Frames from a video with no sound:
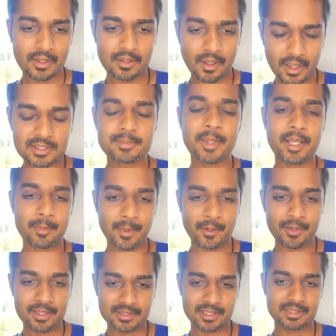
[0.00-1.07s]
Not as many
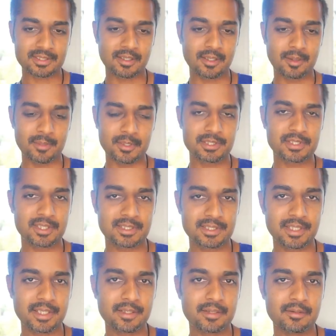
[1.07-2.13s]
Americans as uh, I'm used to
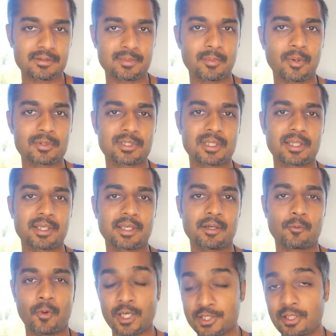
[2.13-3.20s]
seeing. It was mostly
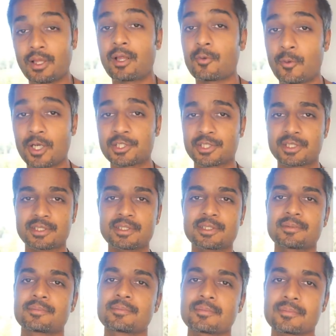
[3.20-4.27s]
Ru- a lot of Russians,